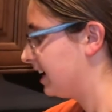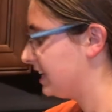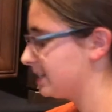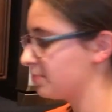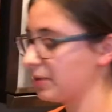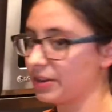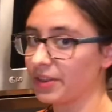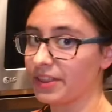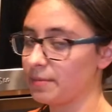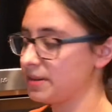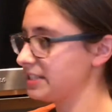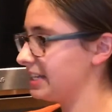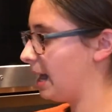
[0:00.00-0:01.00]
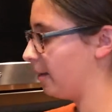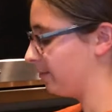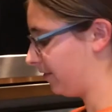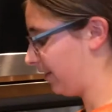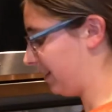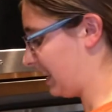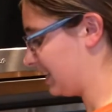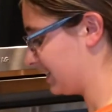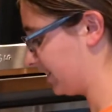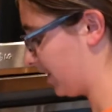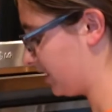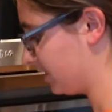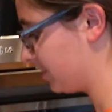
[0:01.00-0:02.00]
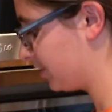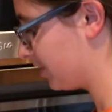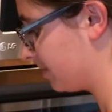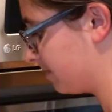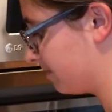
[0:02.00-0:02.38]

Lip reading: and sprinkle them on top for a nice crunch.